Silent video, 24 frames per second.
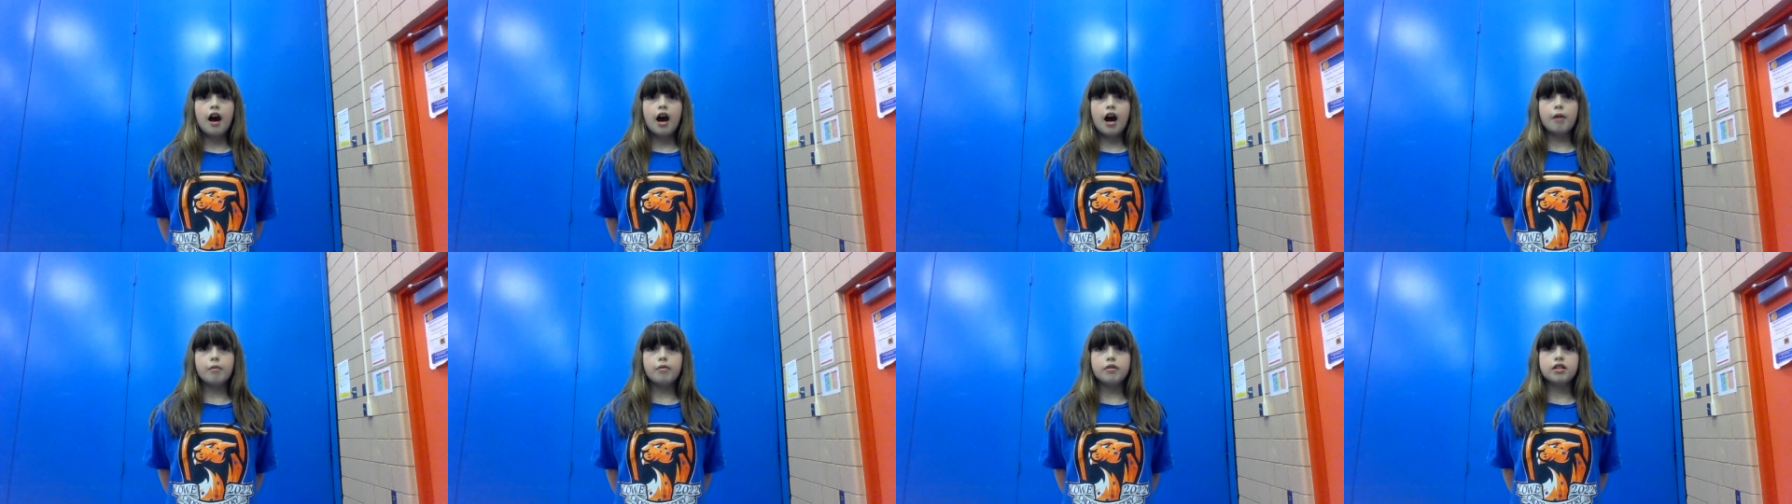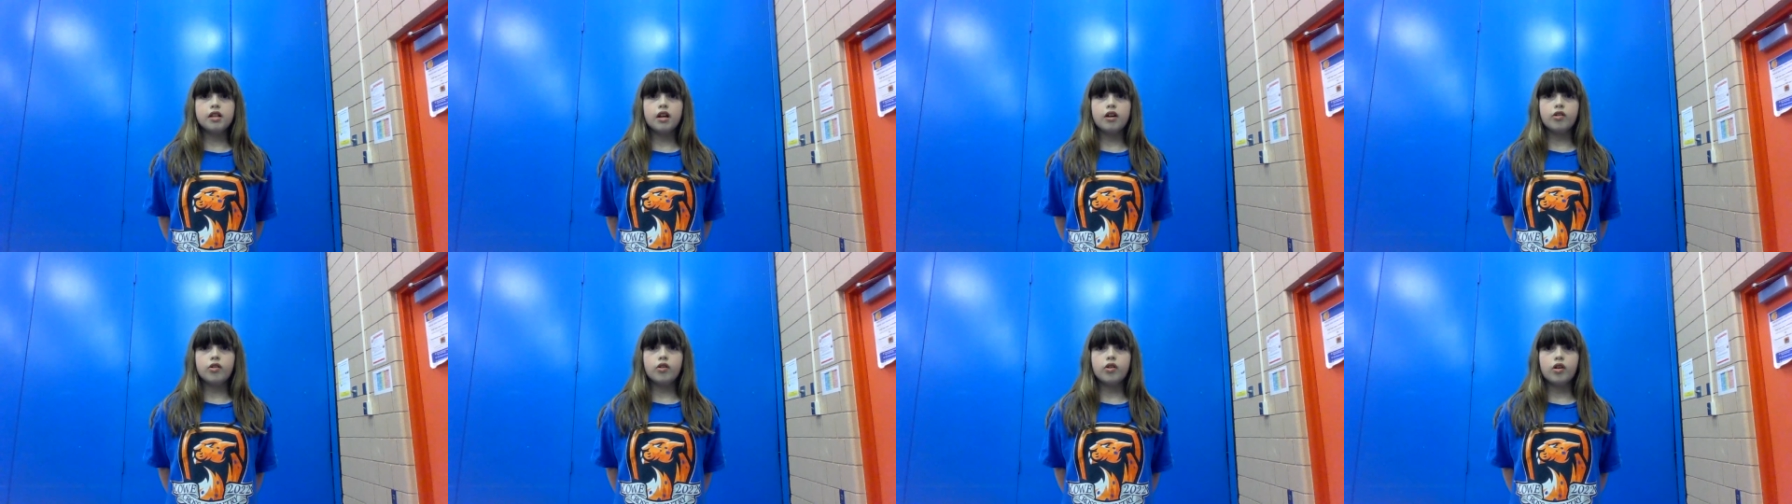I will
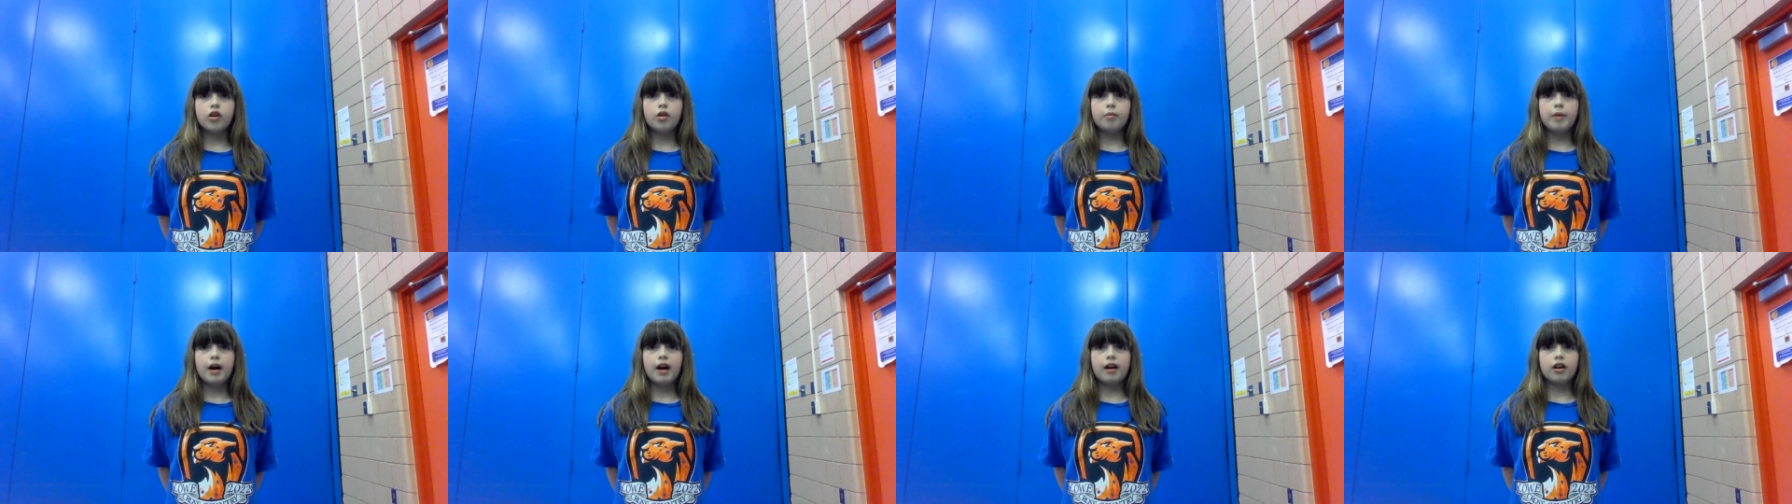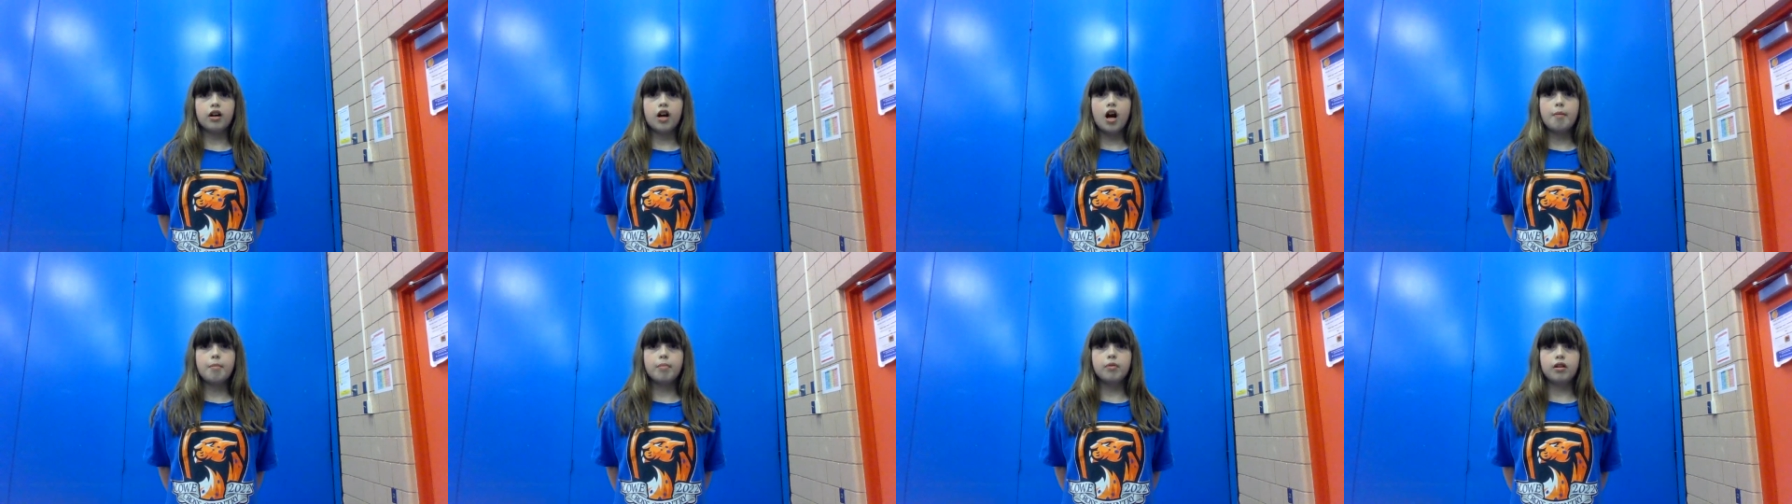tell you about
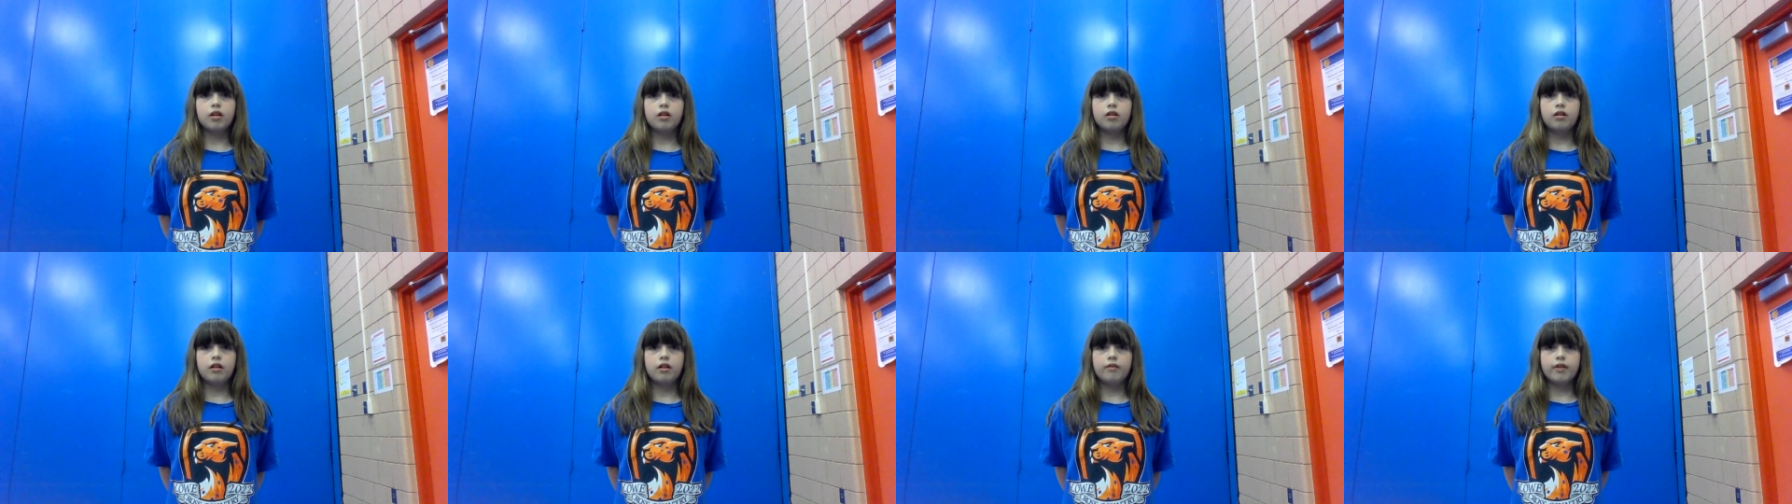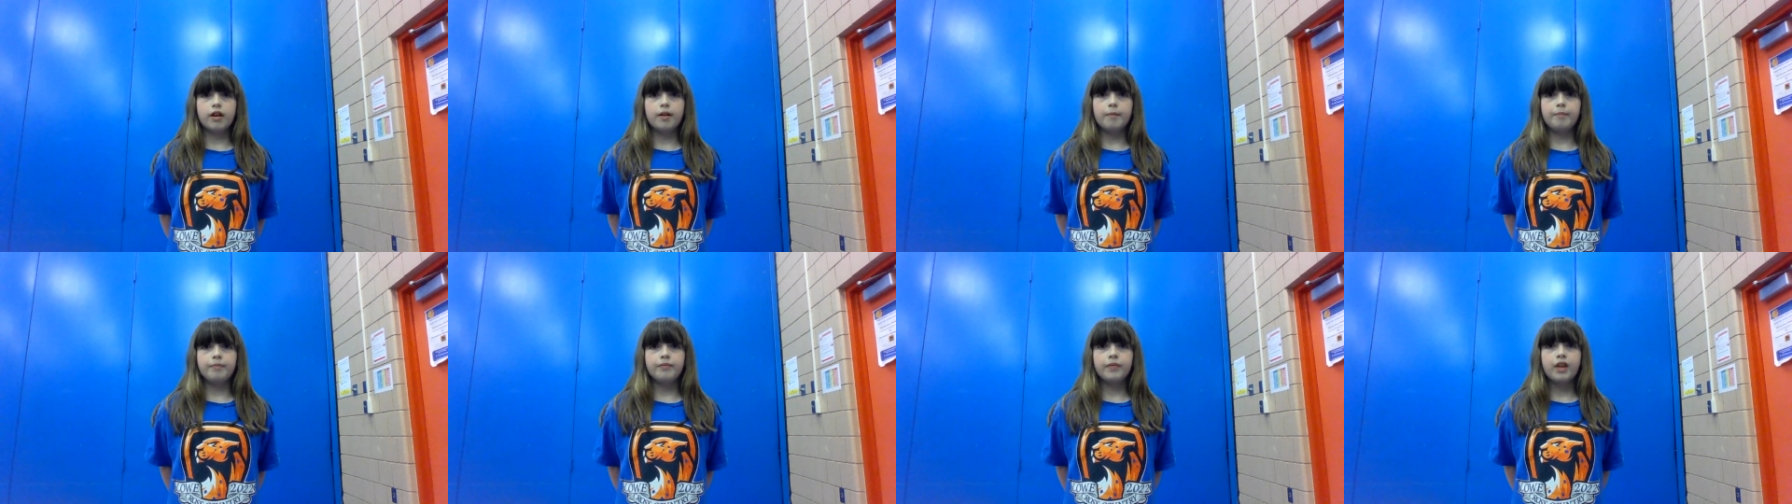a couple of
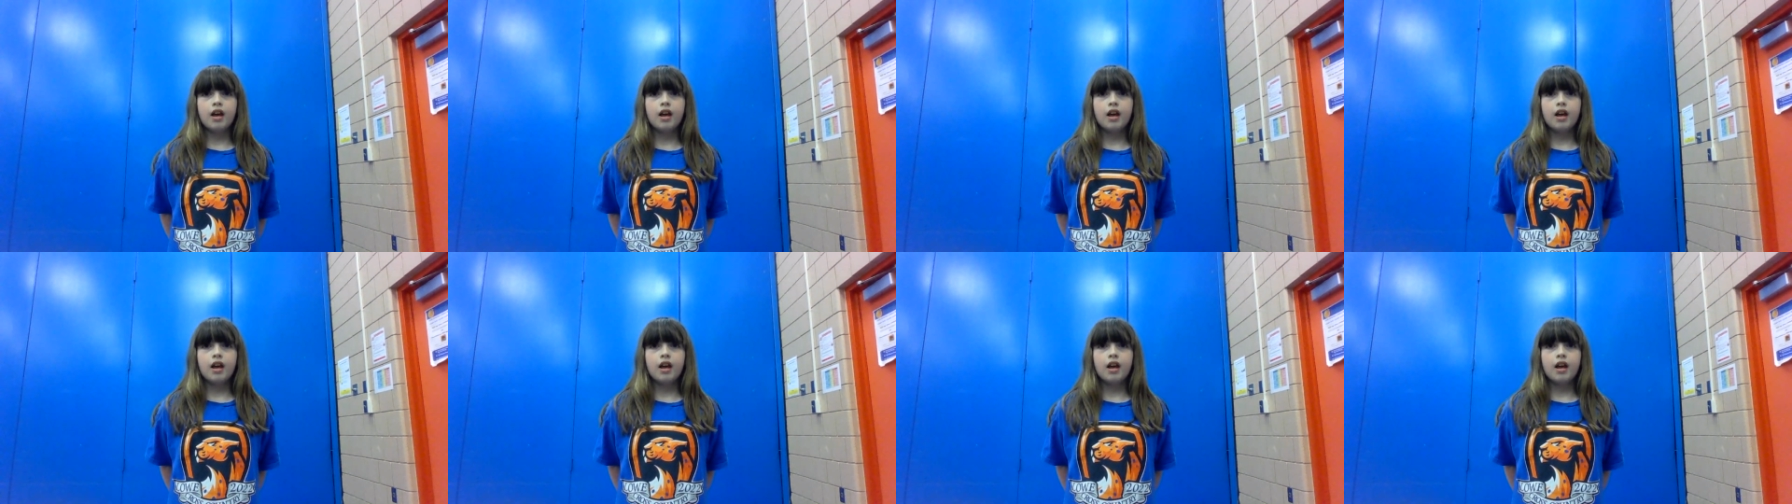them.